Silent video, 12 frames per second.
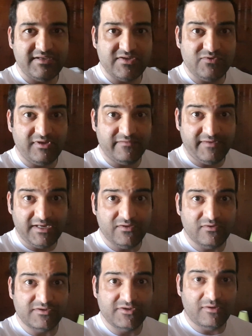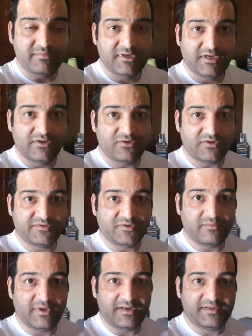Edge is doing a fairly good job, not too
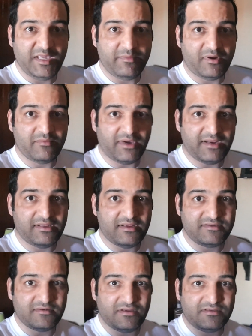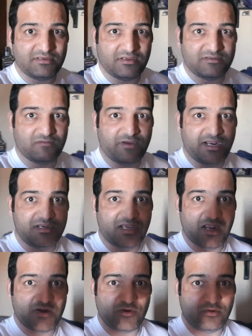bad. Keeping in mind that it's a very
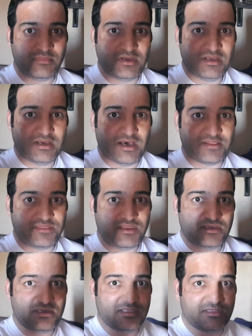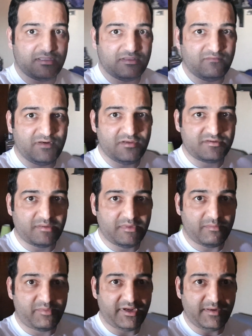dark room, I think the video is coming
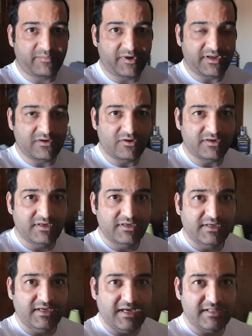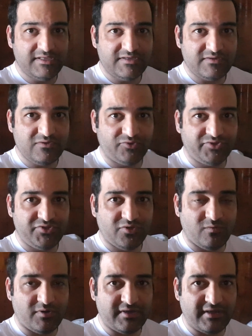up pretty good, and this goes to show
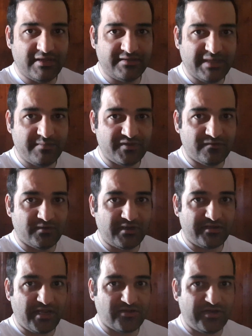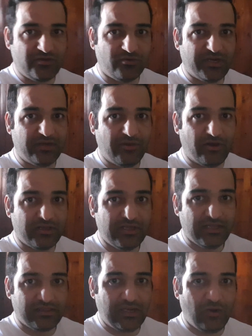what Samsung was actually talking about,
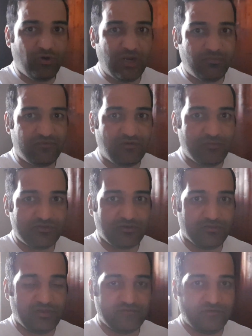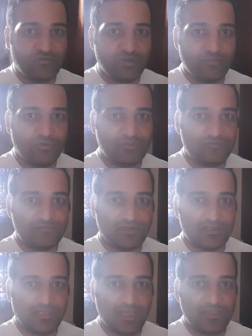the low light performance on their phone on both the
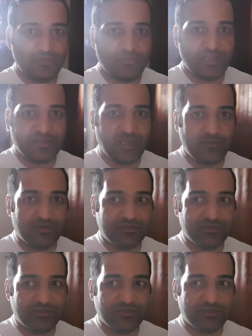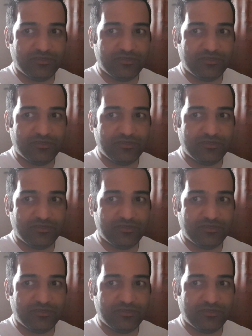front and the back cameras.